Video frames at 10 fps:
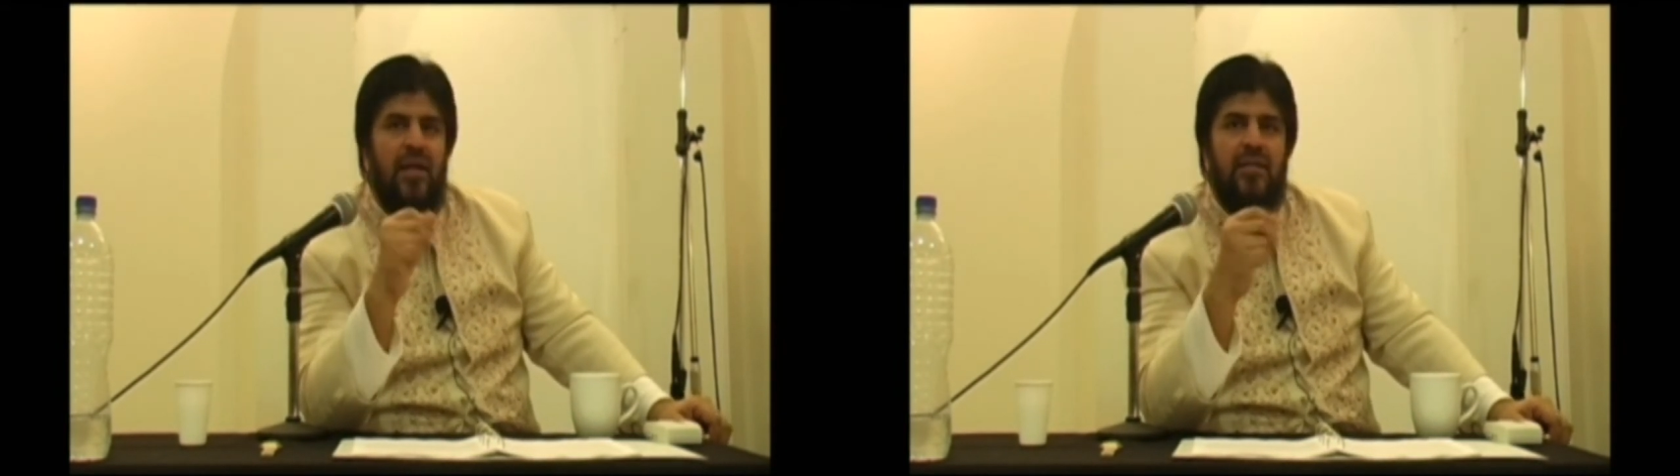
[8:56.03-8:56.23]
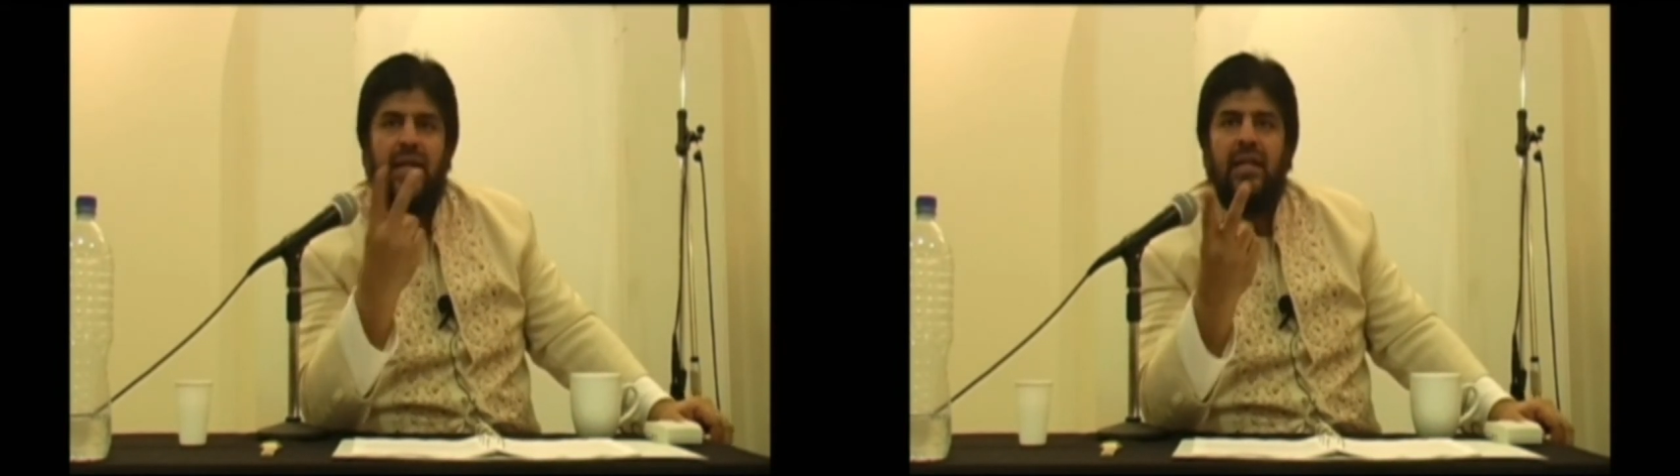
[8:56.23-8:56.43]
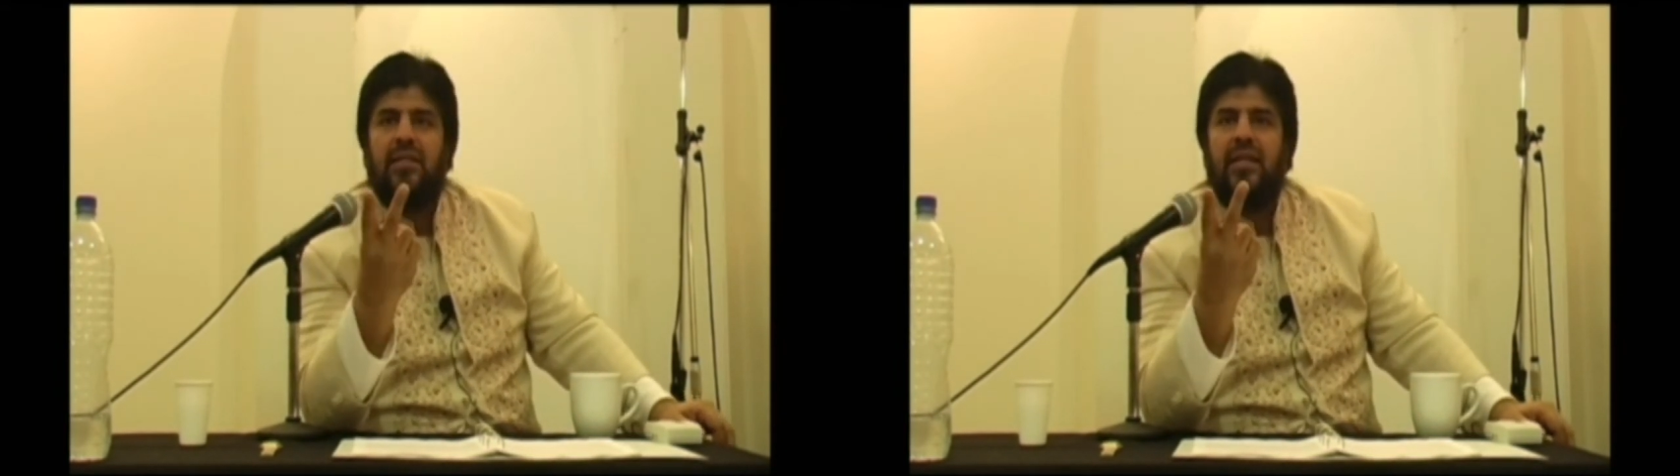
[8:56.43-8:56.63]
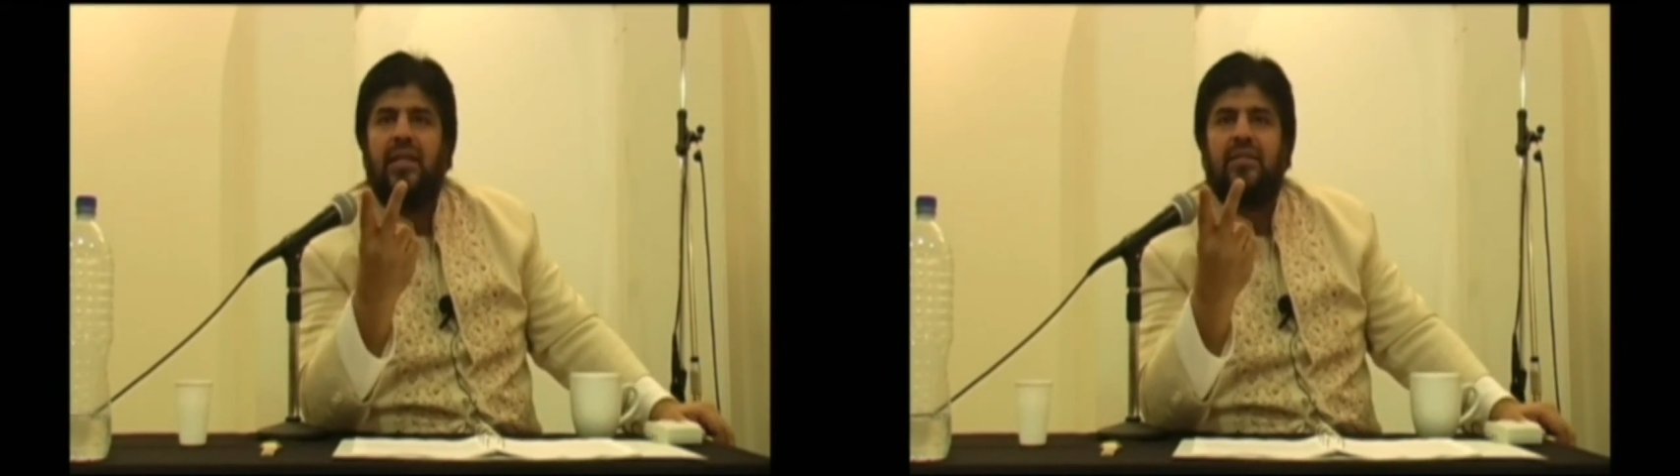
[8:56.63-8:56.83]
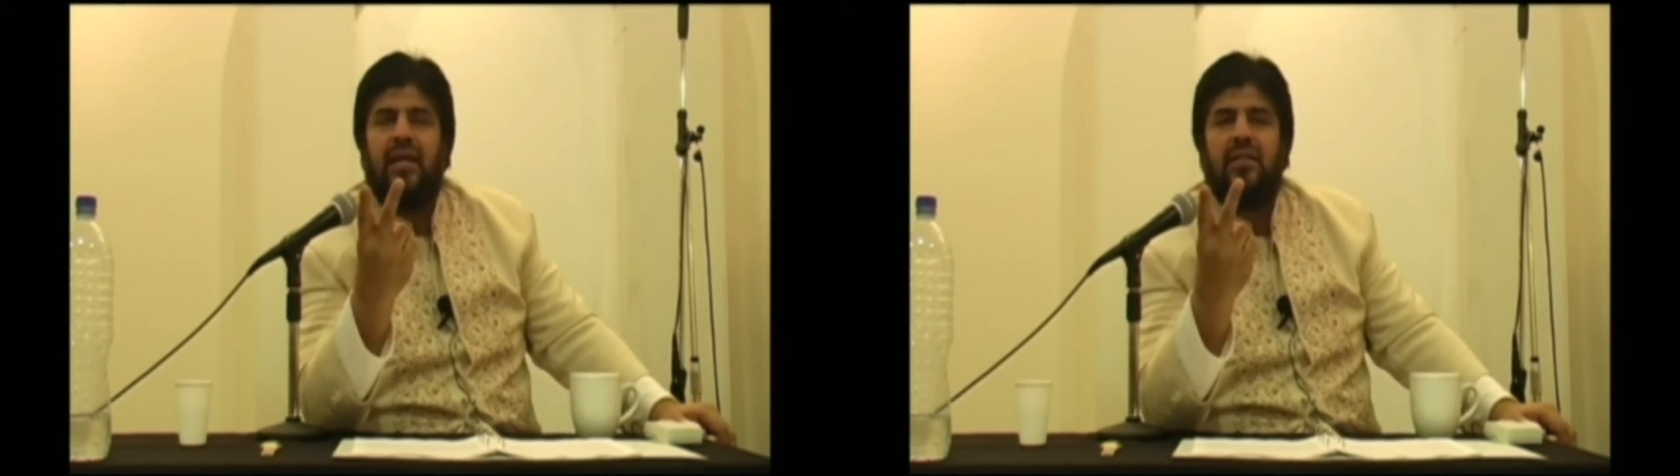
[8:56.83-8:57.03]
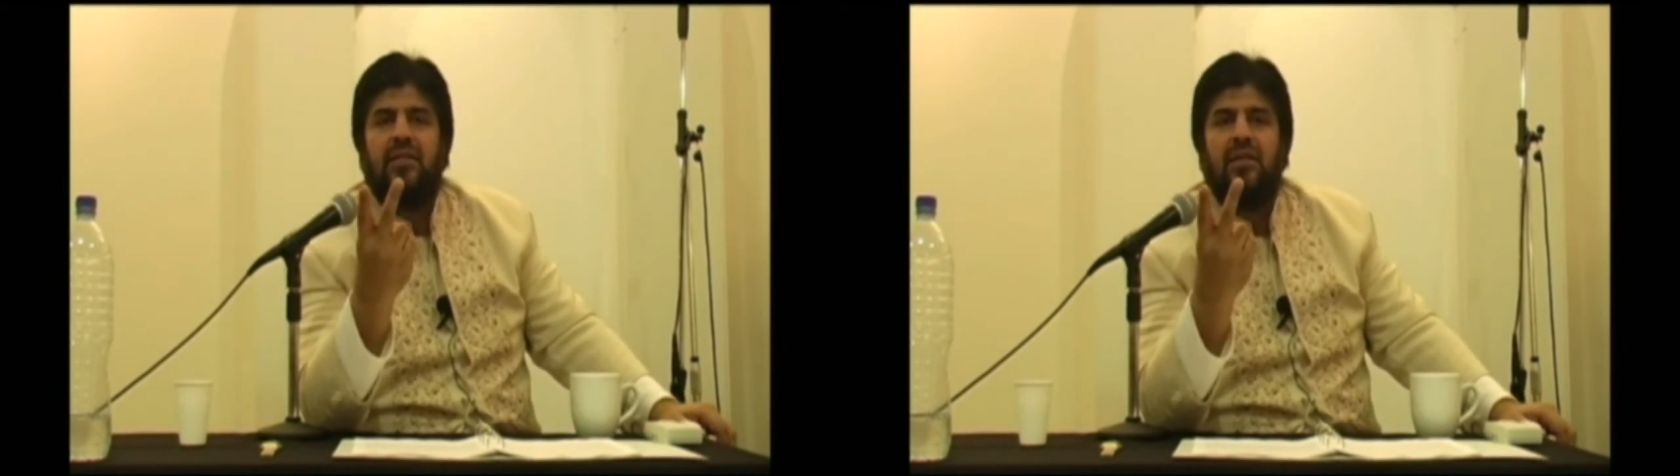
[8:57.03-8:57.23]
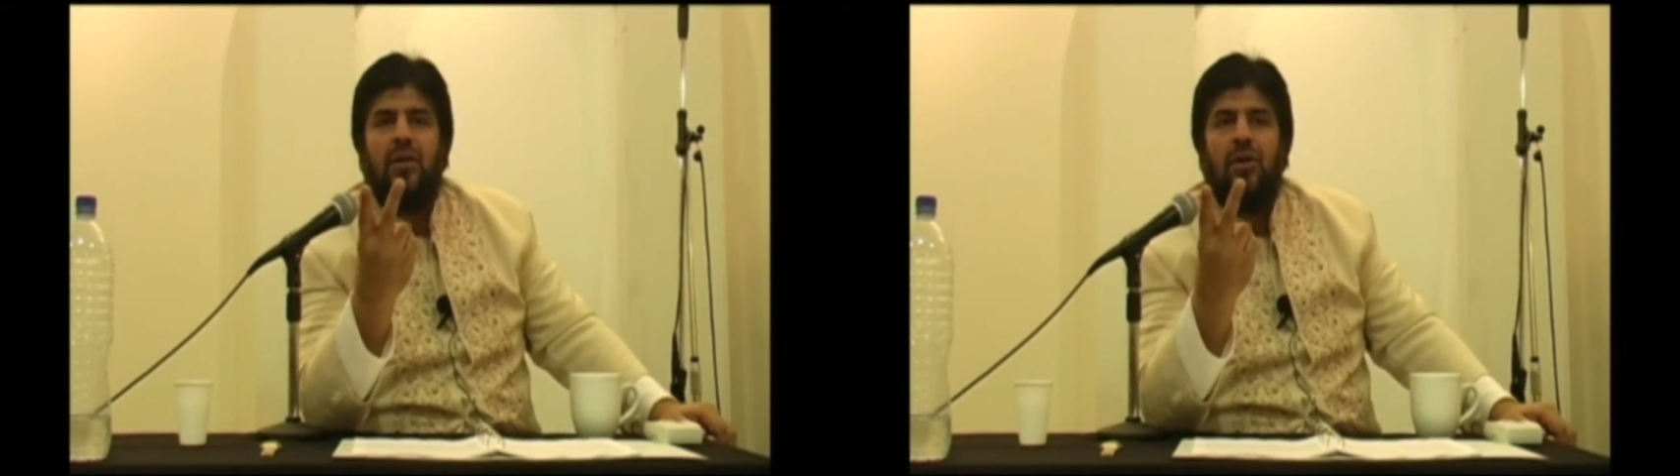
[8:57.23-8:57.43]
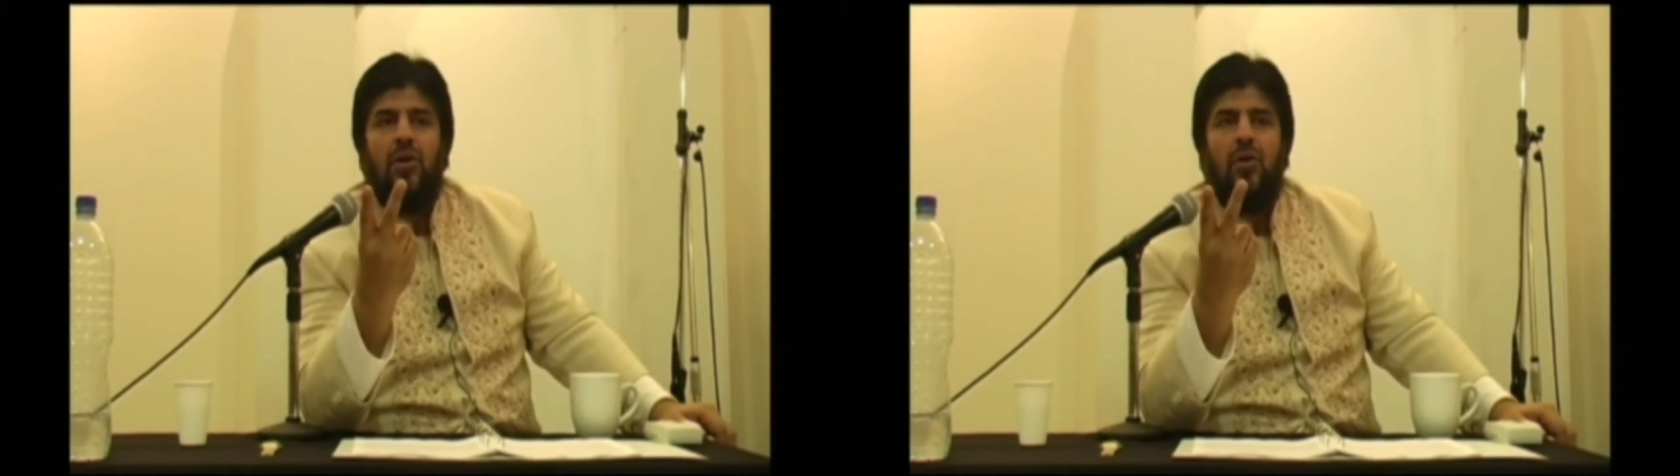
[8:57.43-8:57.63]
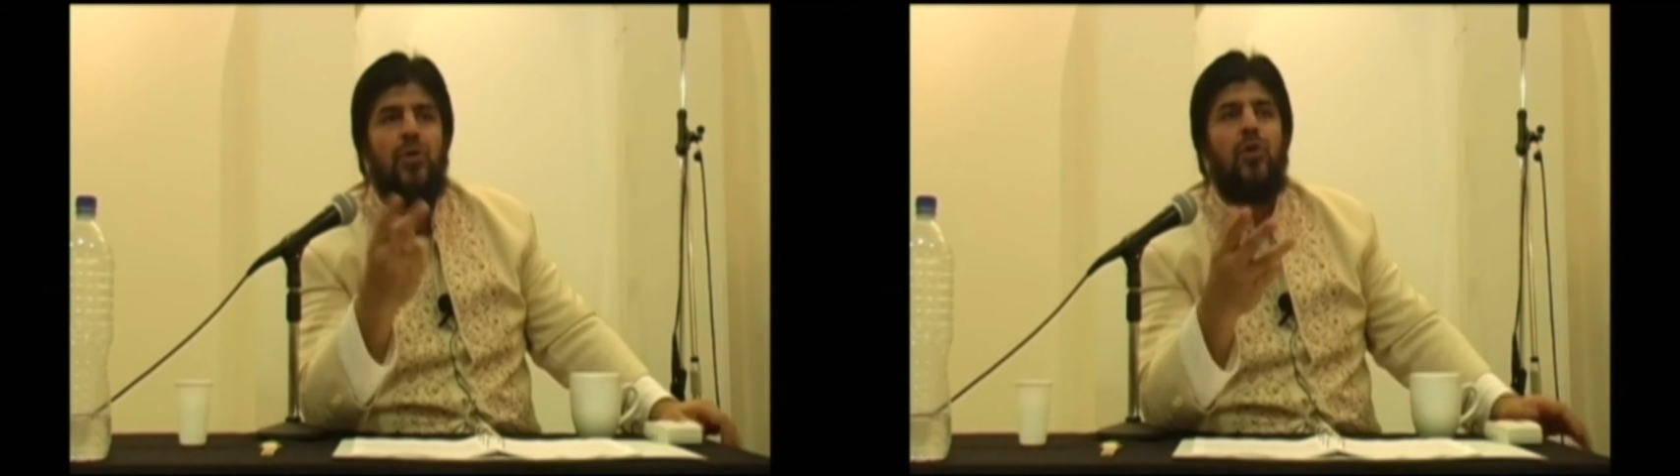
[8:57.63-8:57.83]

Second thing he said, we